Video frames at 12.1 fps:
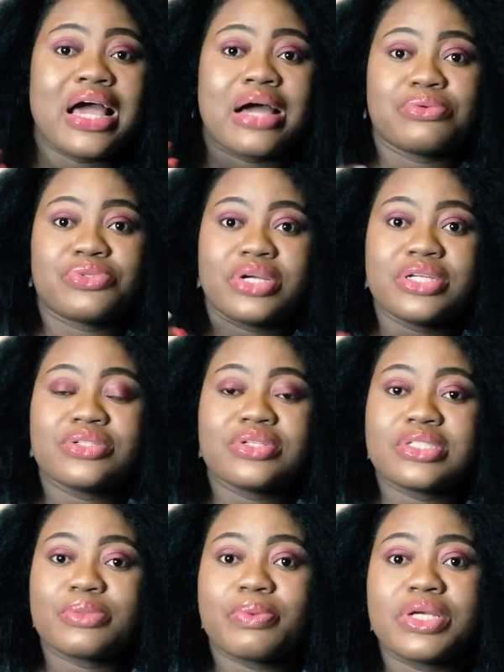I'm trying to
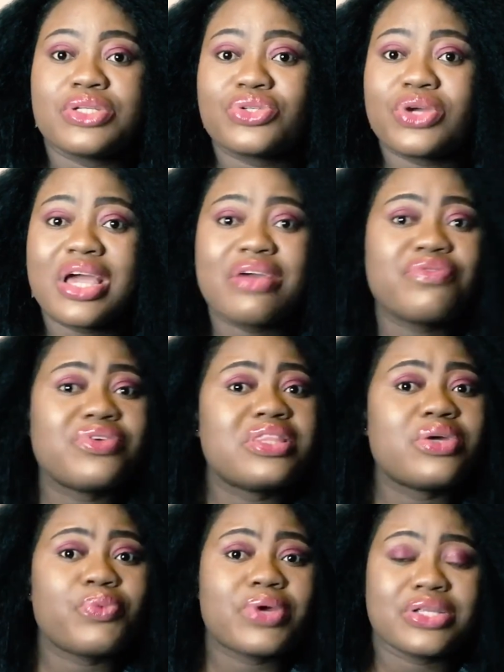explain? So,
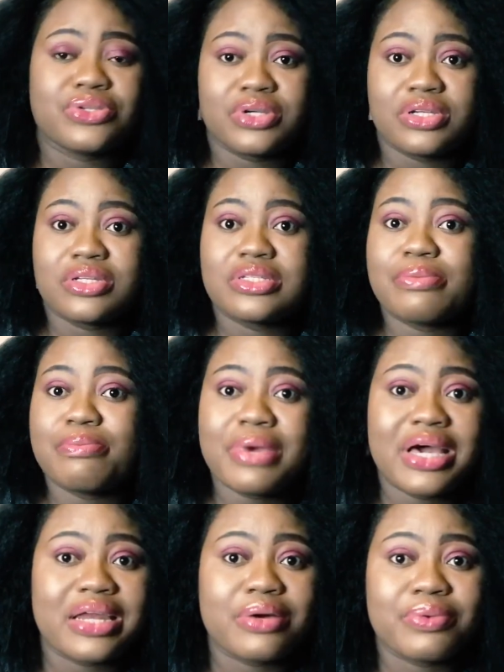everything we are doing, it doesn't
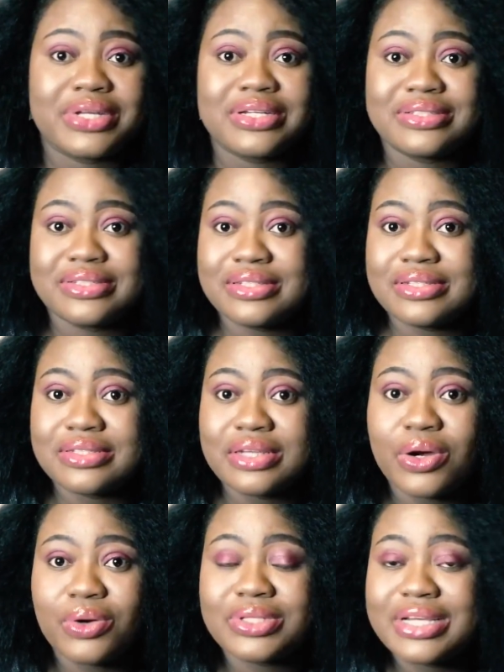matter what it is
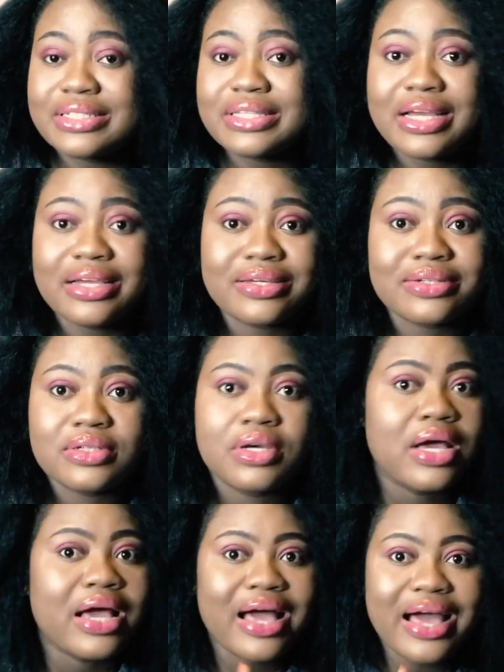now. There's like
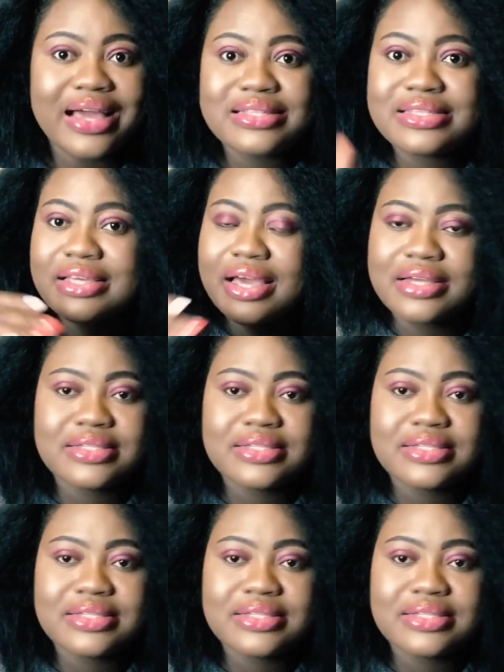IT,